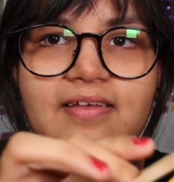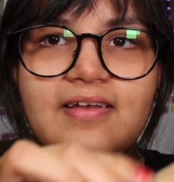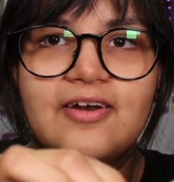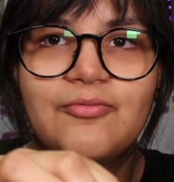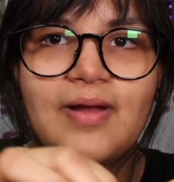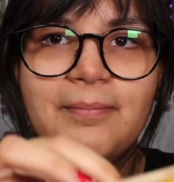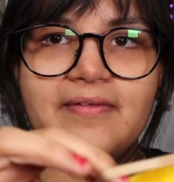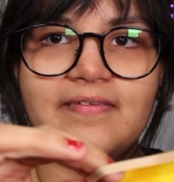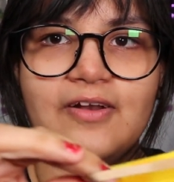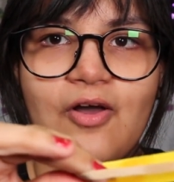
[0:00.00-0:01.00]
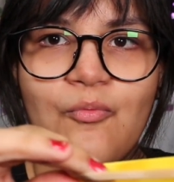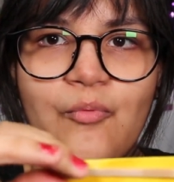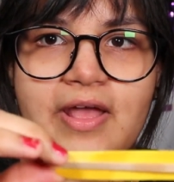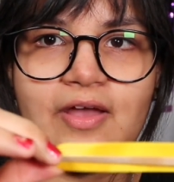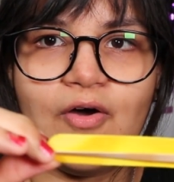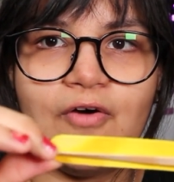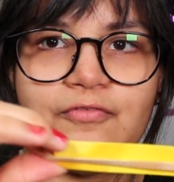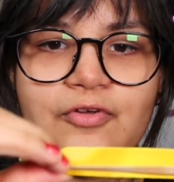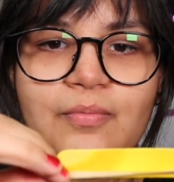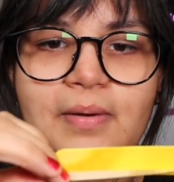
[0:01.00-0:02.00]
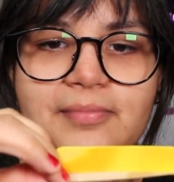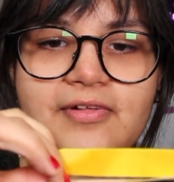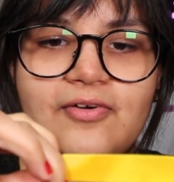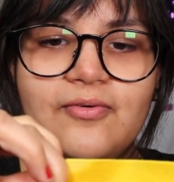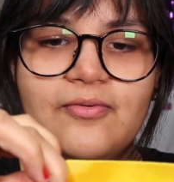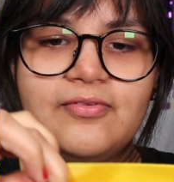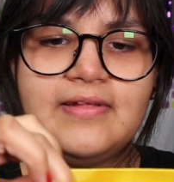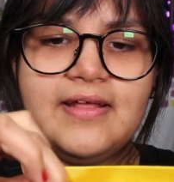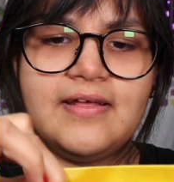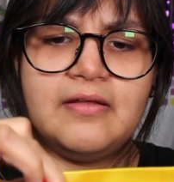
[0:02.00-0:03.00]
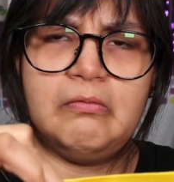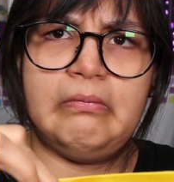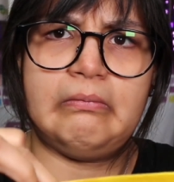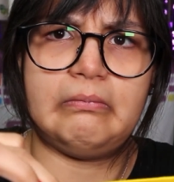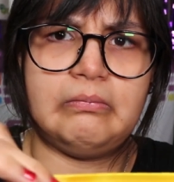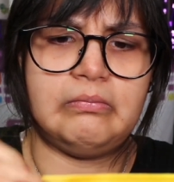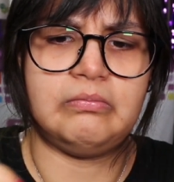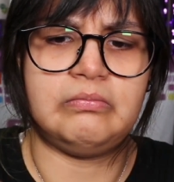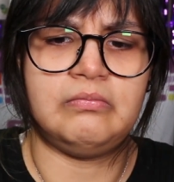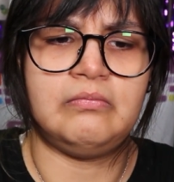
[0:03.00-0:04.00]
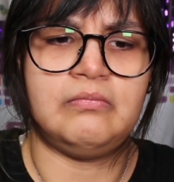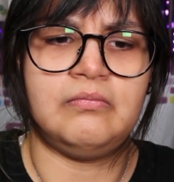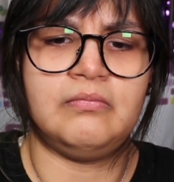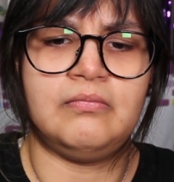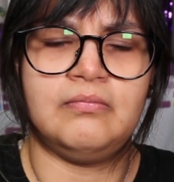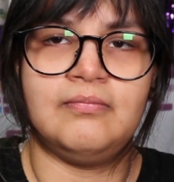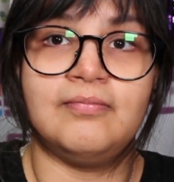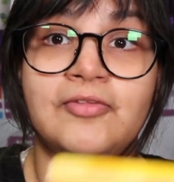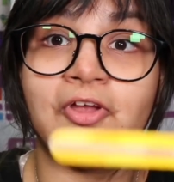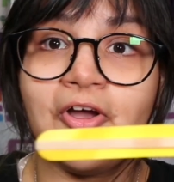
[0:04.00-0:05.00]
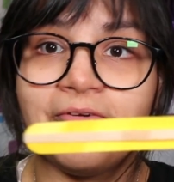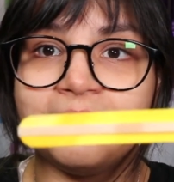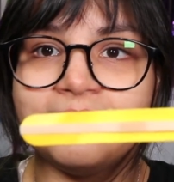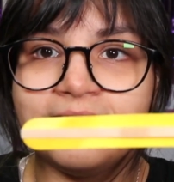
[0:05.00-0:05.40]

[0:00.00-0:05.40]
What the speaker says: You're gonna wrap it the long way of your popsicle stick. Ooh. There you go.